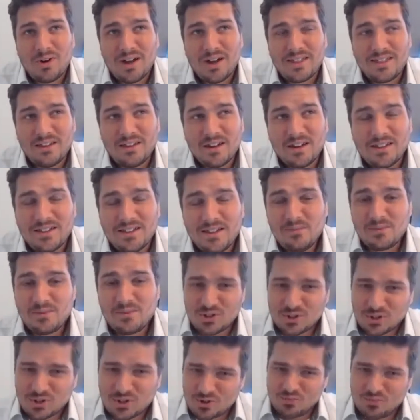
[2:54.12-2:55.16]
I think
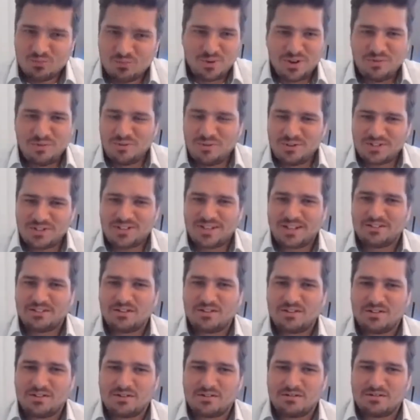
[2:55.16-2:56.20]
we just had
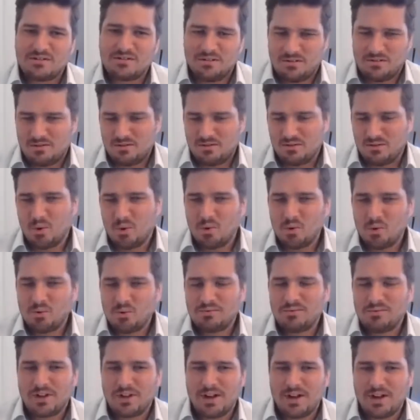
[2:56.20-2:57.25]
the
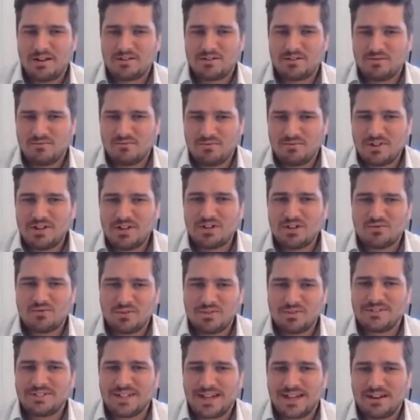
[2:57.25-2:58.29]
call to really
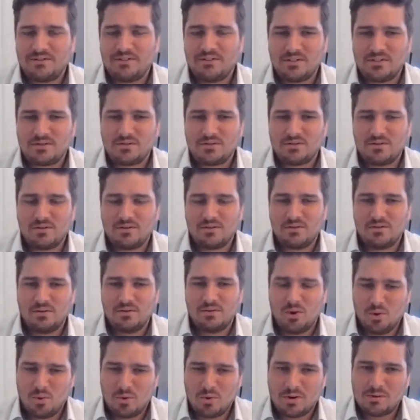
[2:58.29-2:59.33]
drill down into
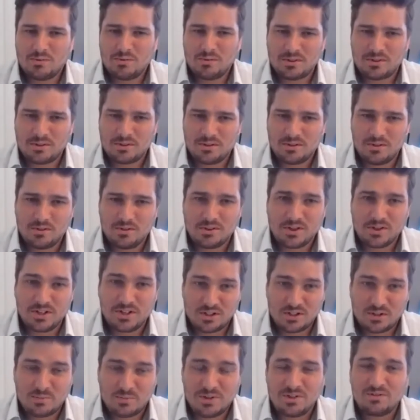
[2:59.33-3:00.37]
who I was looking
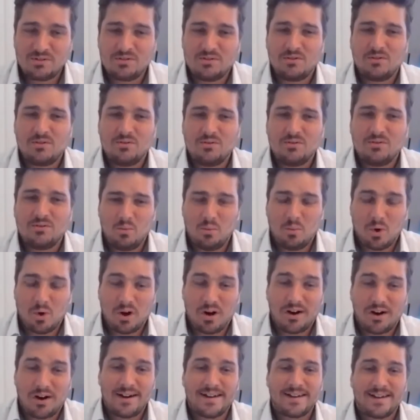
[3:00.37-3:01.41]
to speak to,
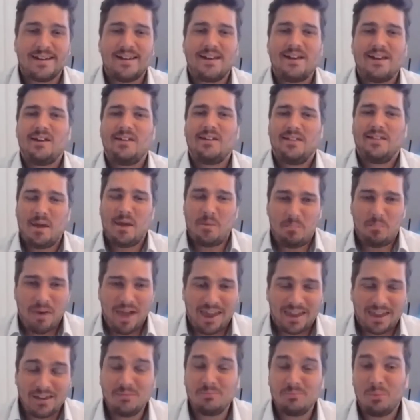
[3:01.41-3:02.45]
why their
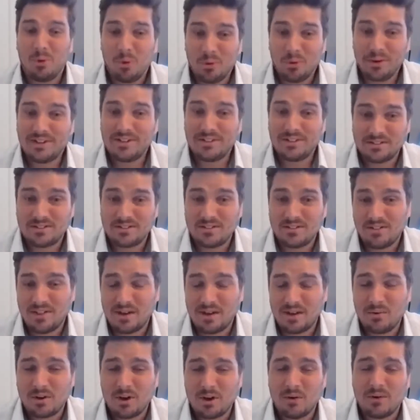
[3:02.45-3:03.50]
pain points that
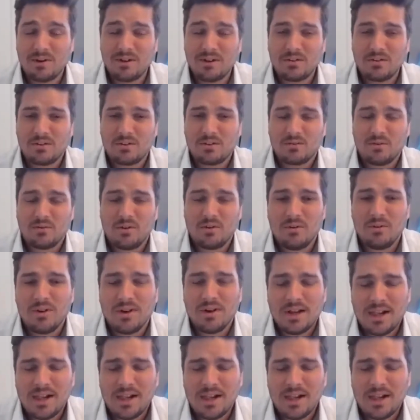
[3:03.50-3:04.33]
they were going through,